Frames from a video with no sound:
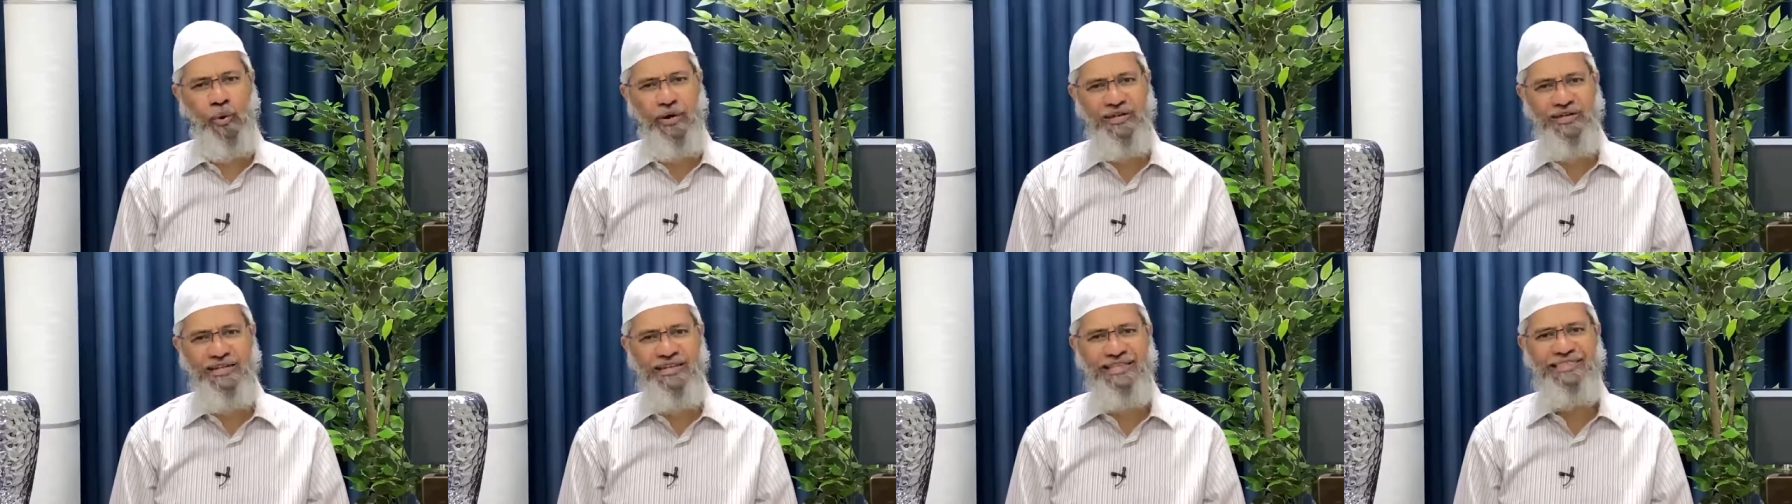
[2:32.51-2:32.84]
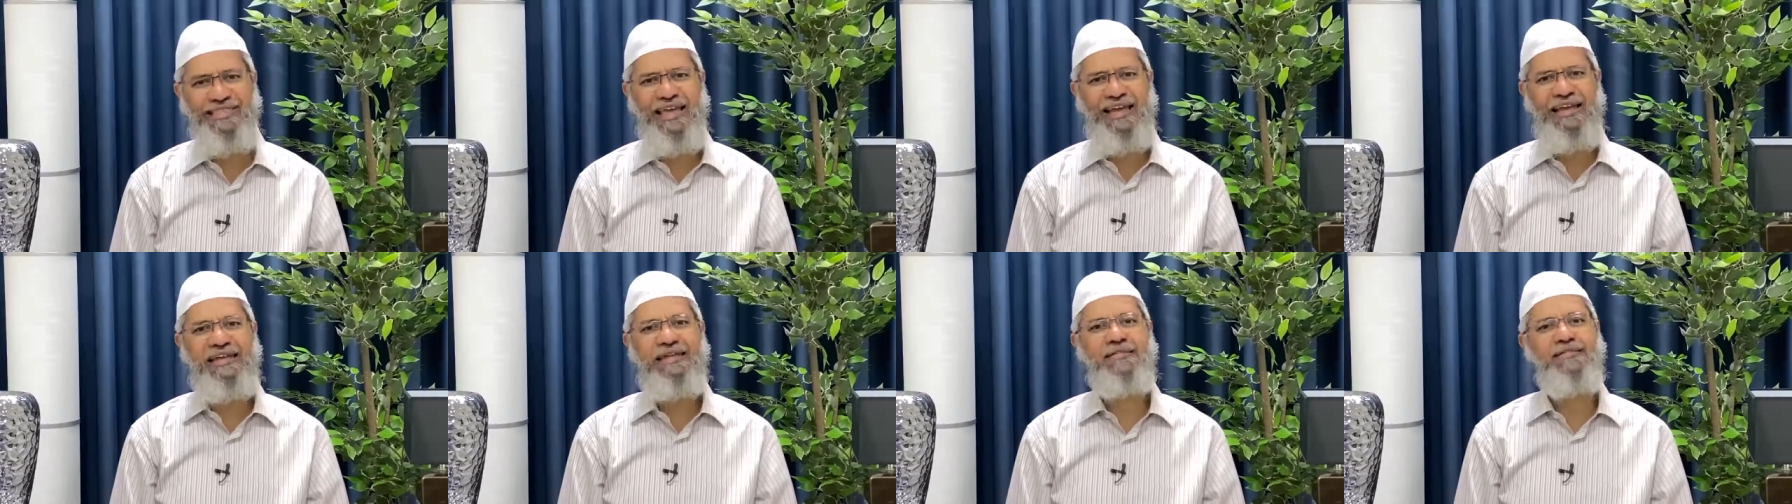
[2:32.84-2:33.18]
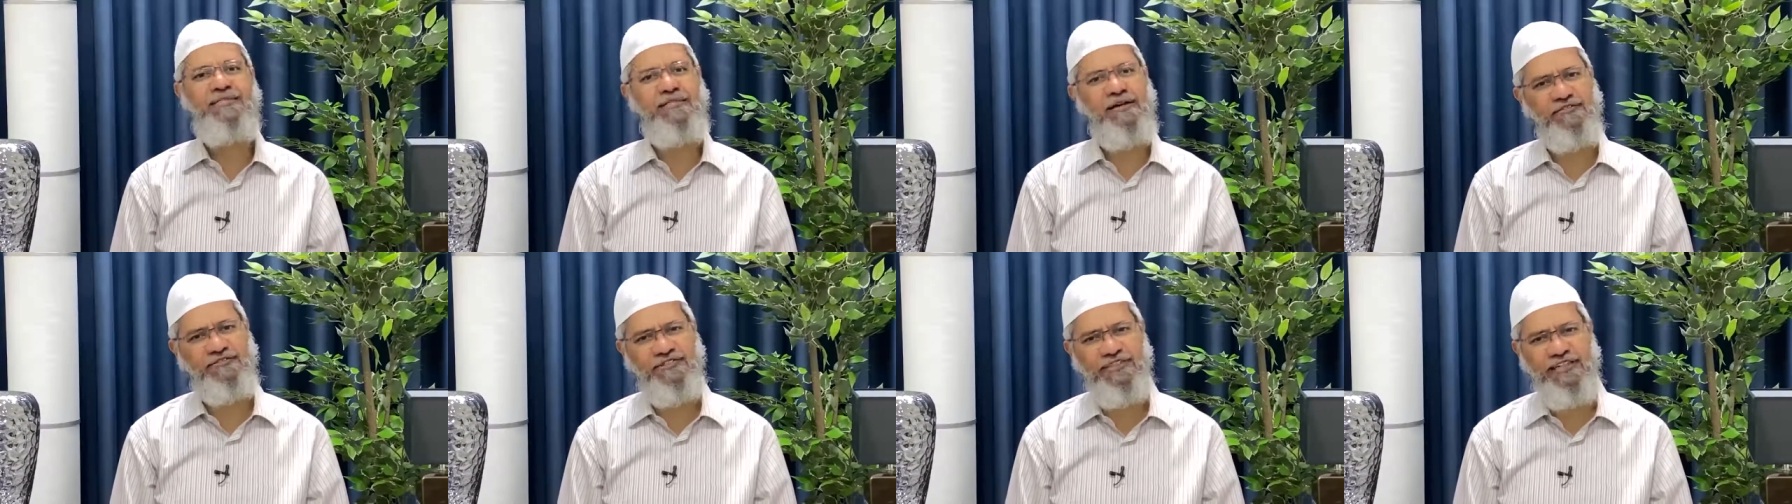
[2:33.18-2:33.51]
question that
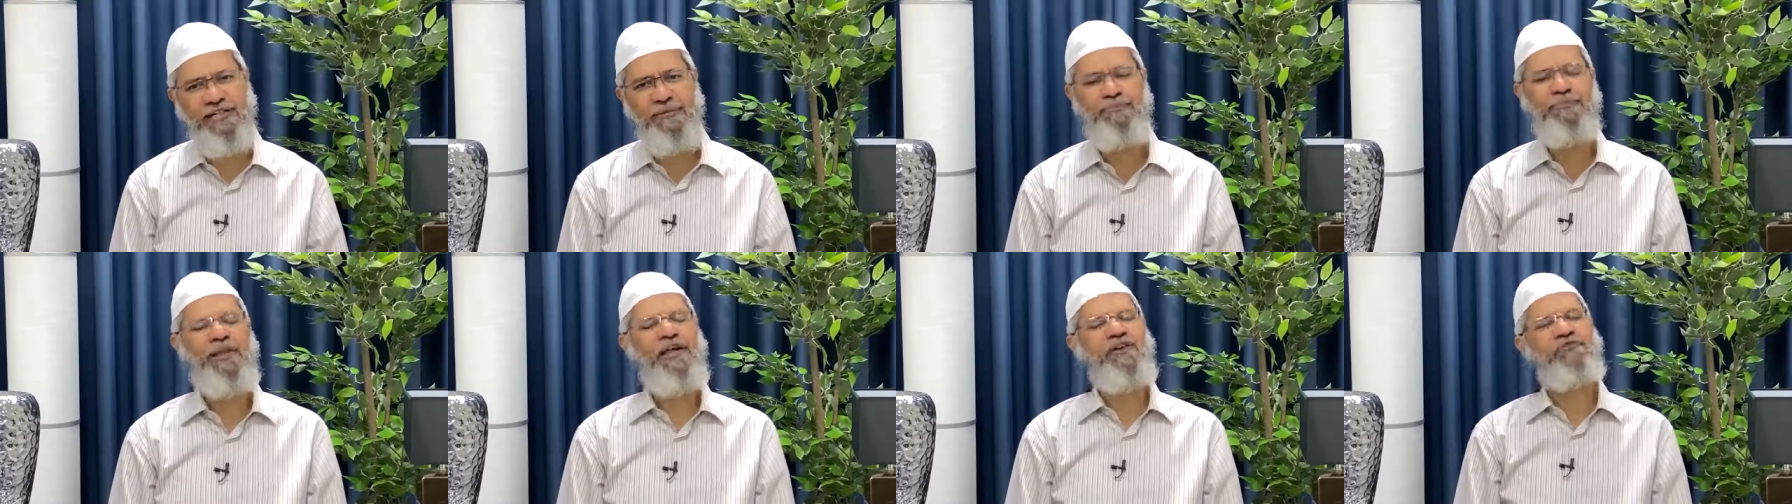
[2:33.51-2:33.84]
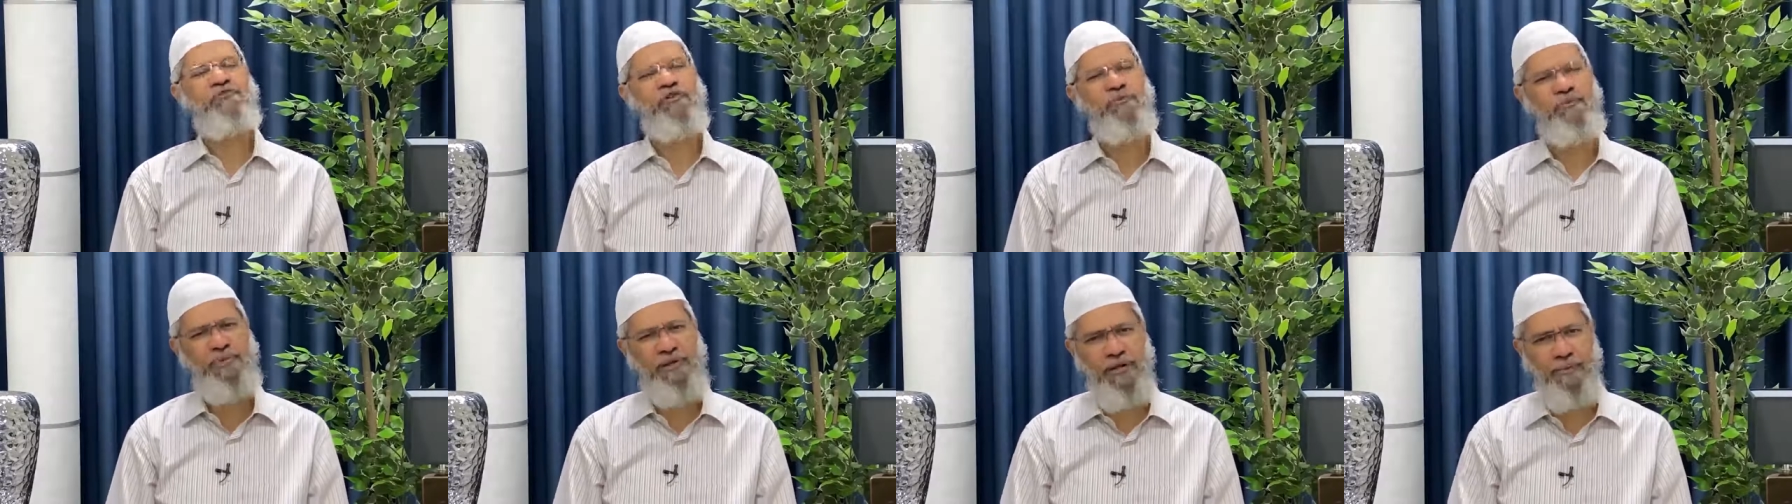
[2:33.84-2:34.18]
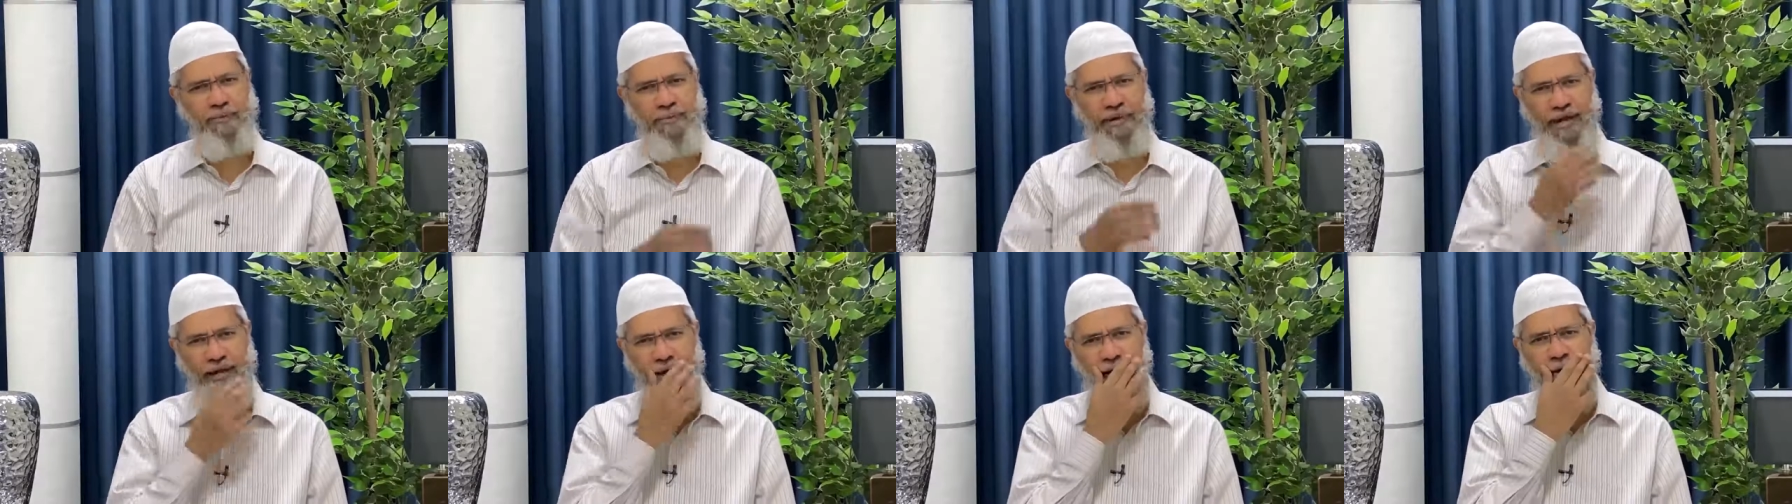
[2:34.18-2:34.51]
deserves a reply, should
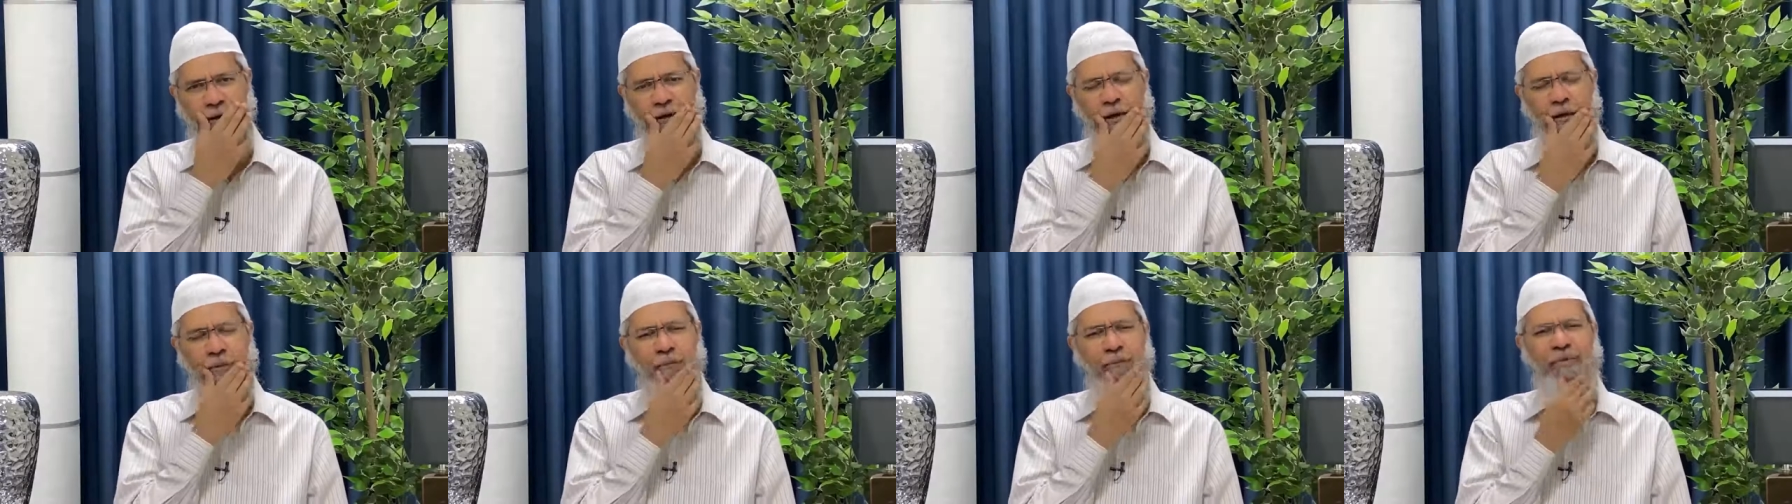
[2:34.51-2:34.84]
be replied.